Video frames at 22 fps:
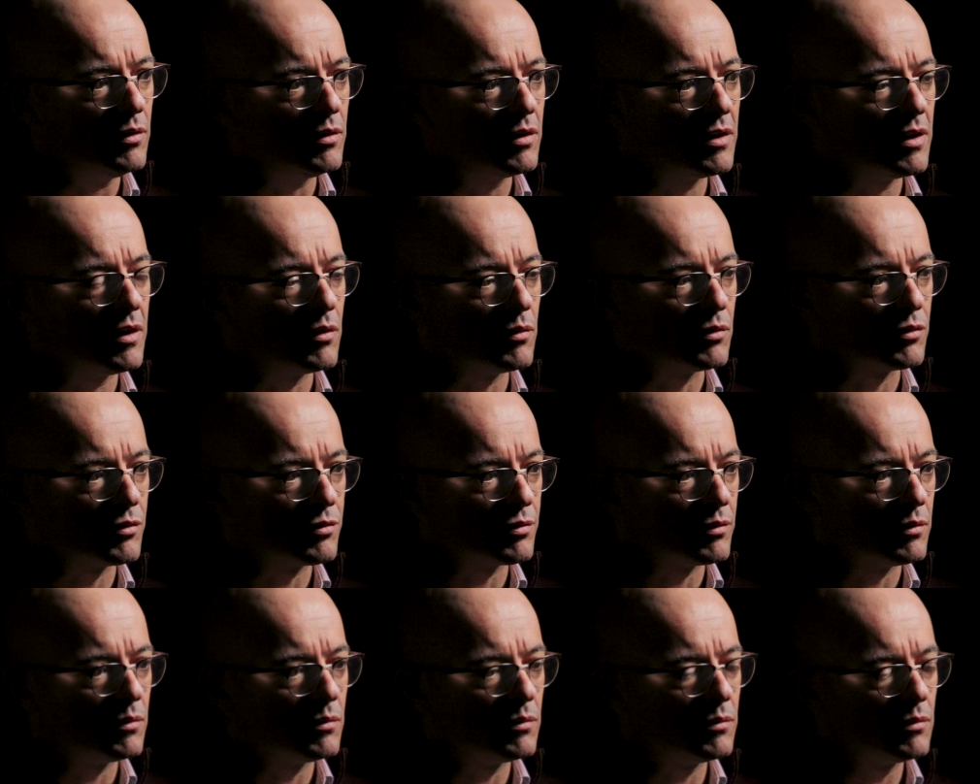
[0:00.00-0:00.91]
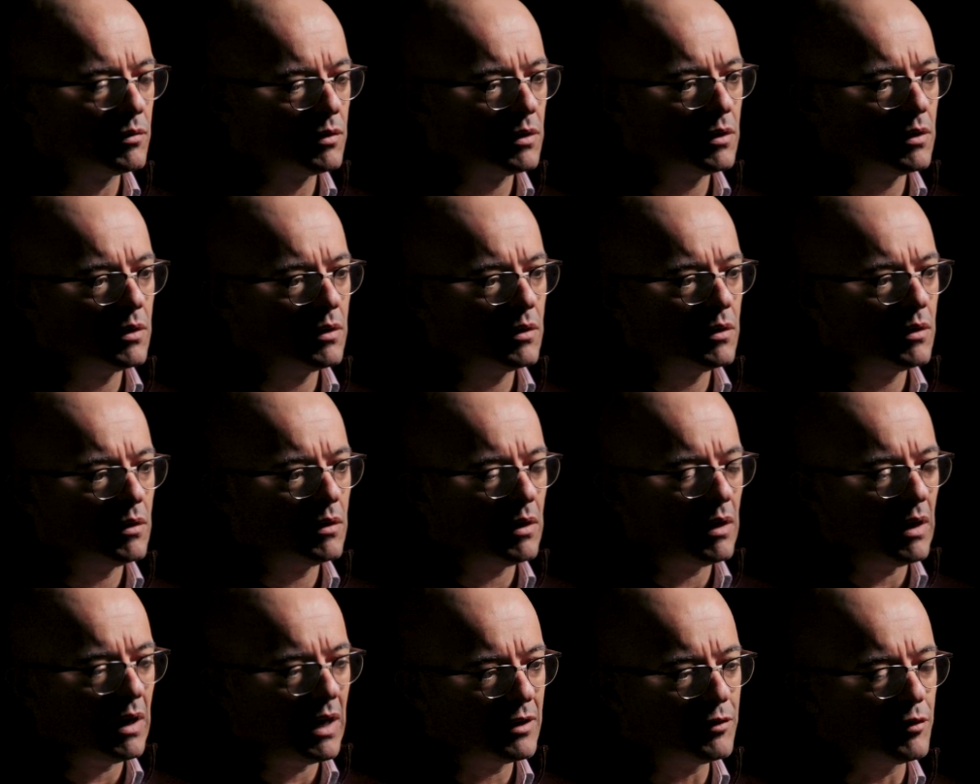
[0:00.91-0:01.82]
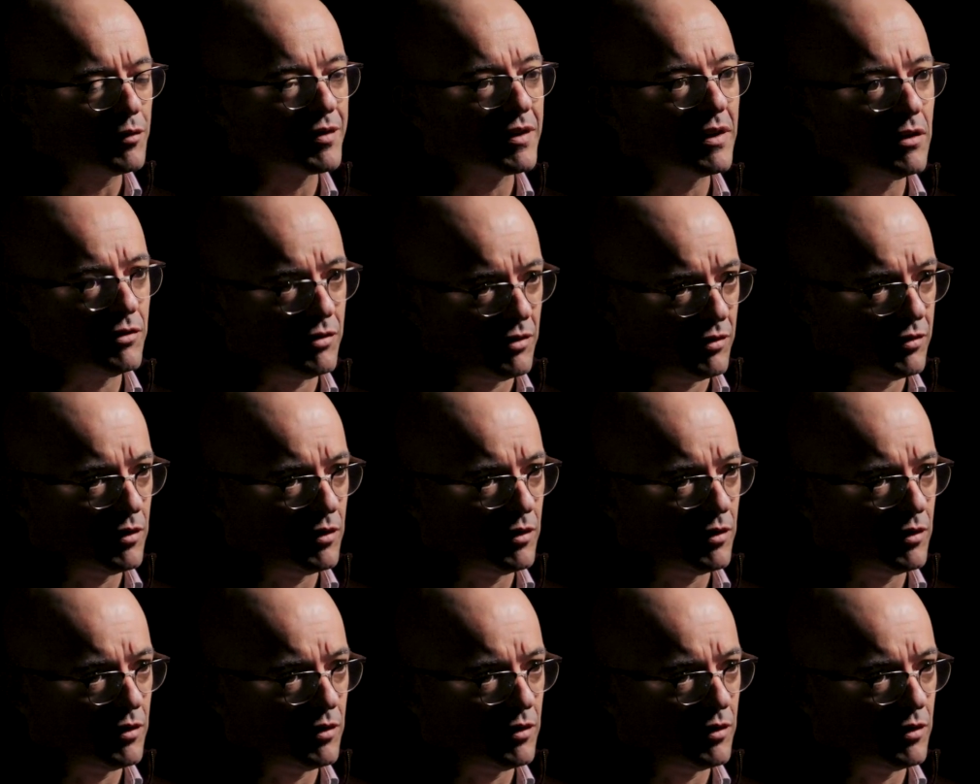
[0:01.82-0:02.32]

you can control other financial